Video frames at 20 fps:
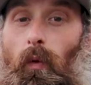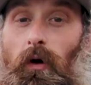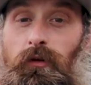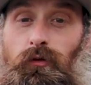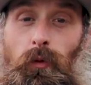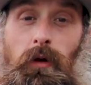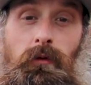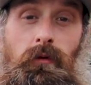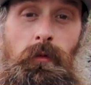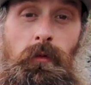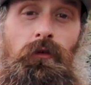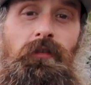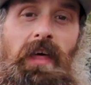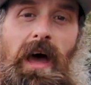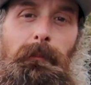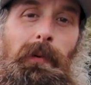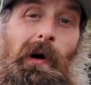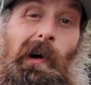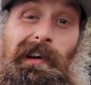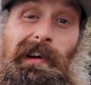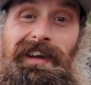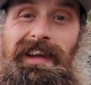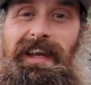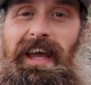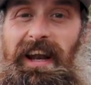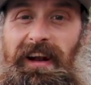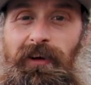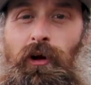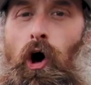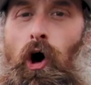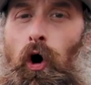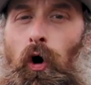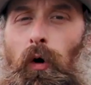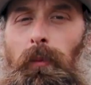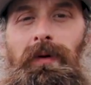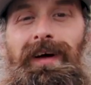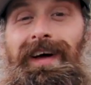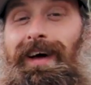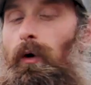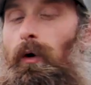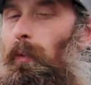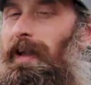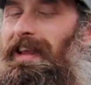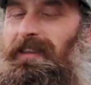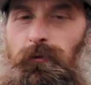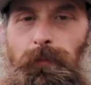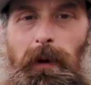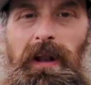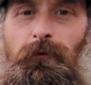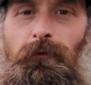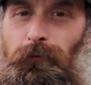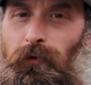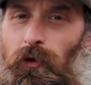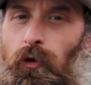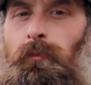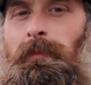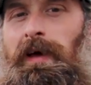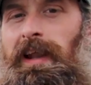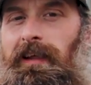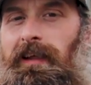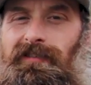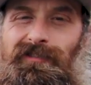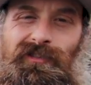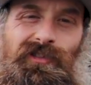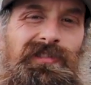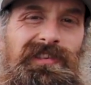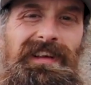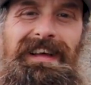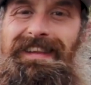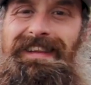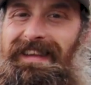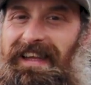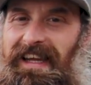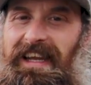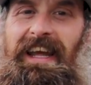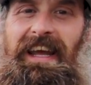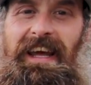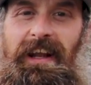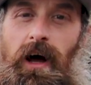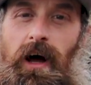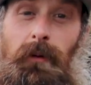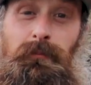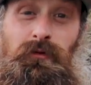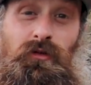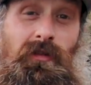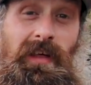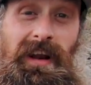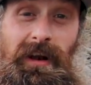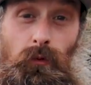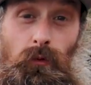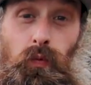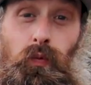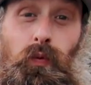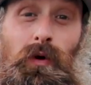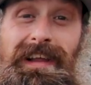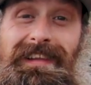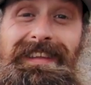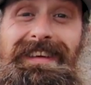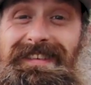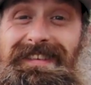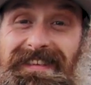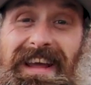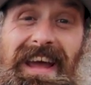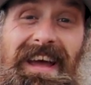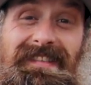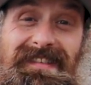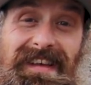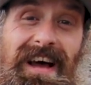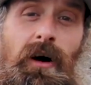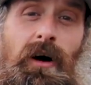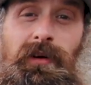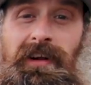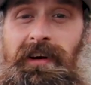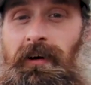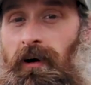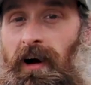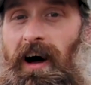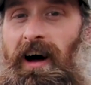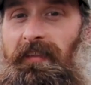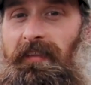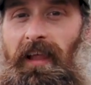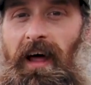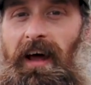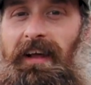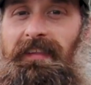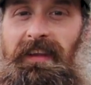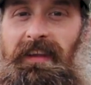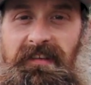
Once we remove that part and get it home, we can spend a few minutes just cleaning it up so that it really stands out in our online